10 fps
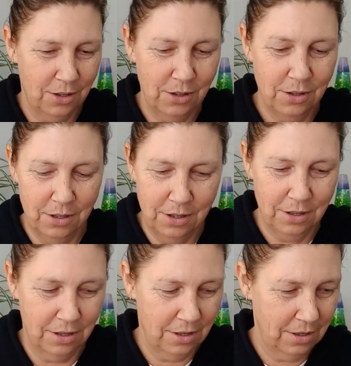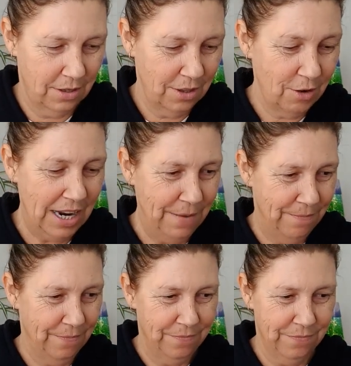two, three.
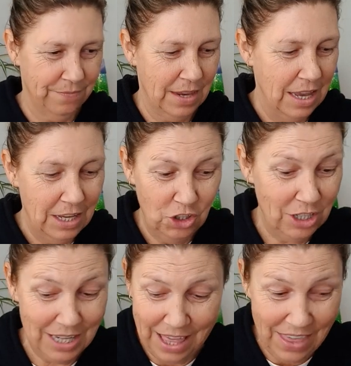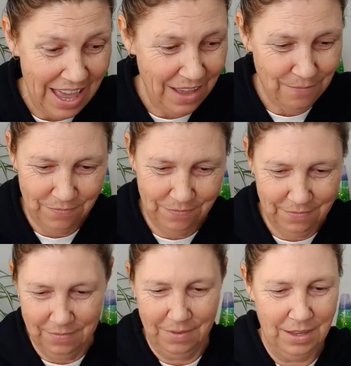Just like that.
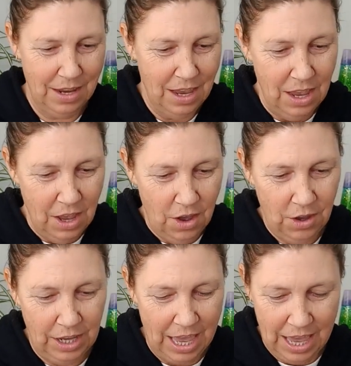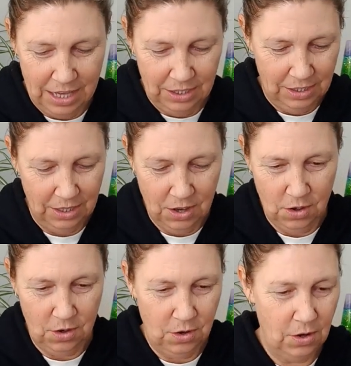Okay,
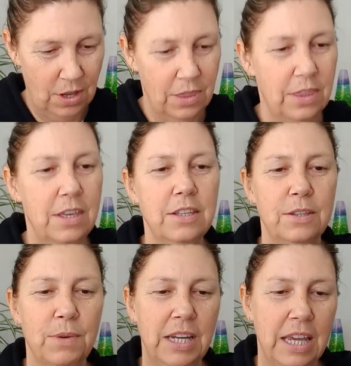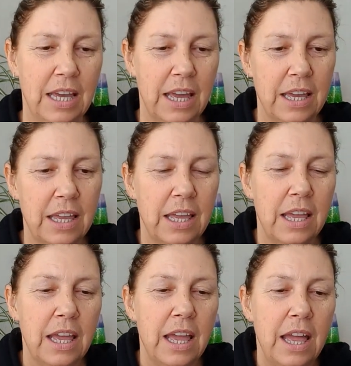so this one here.
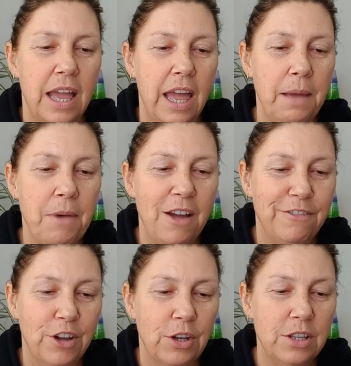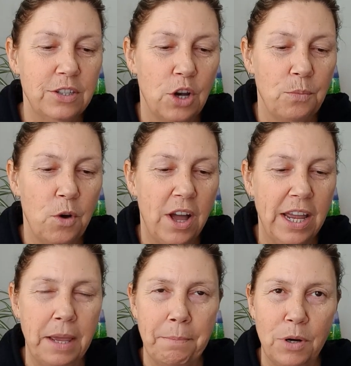Am I focused on what I
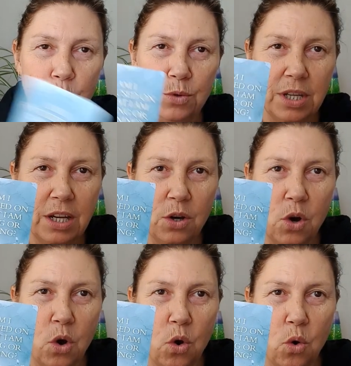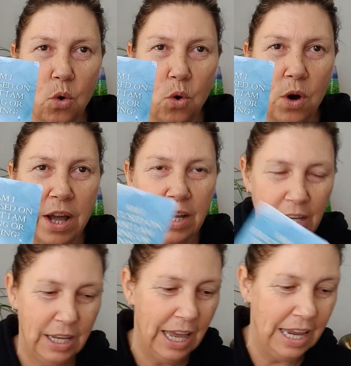am losing or
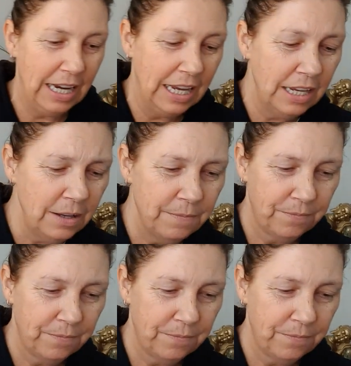gaining?